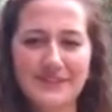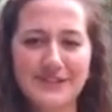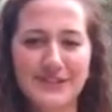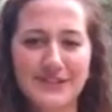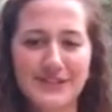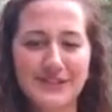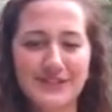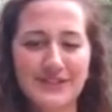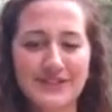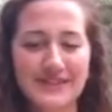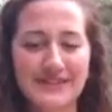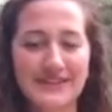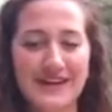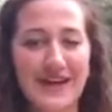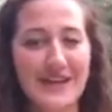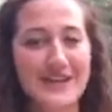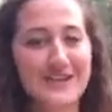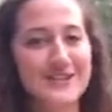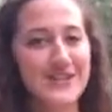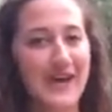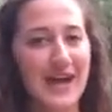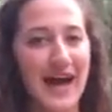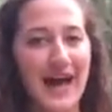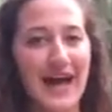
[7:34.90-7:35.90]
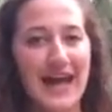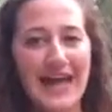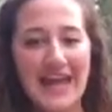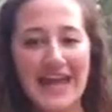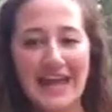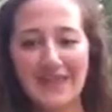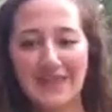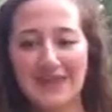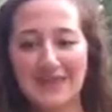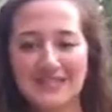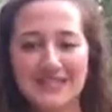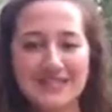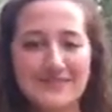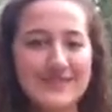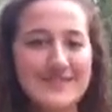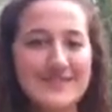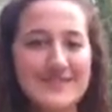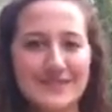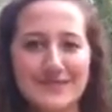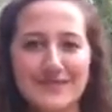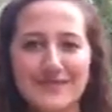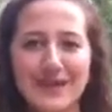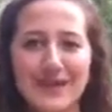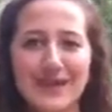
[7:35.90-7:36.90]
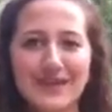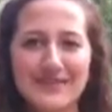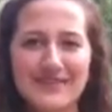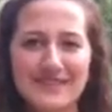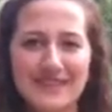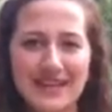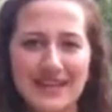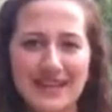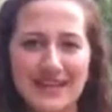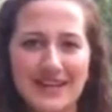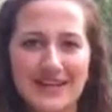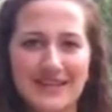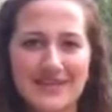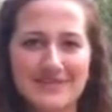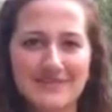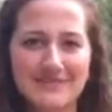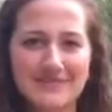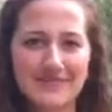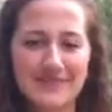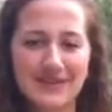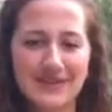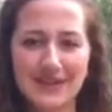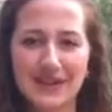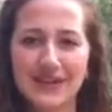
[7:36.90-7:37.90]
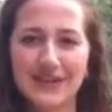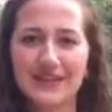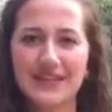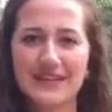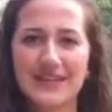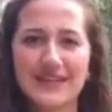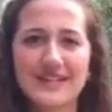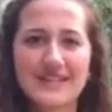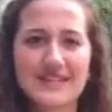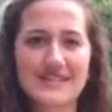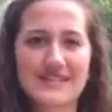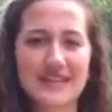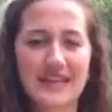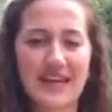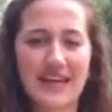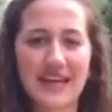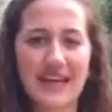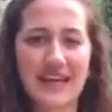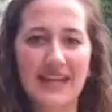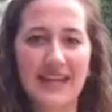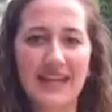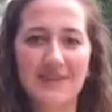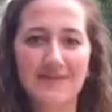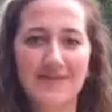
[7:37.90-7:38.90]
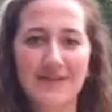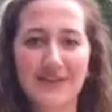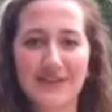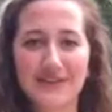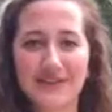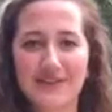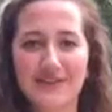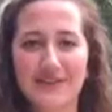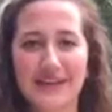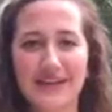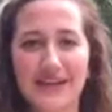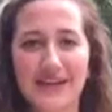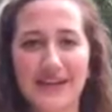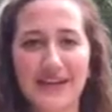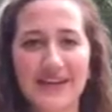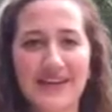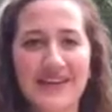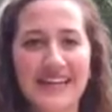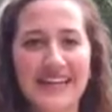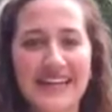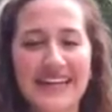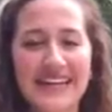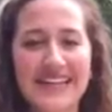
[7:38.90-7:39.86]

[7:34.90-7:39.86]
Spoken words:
So there's going to be some notes below this and below the video.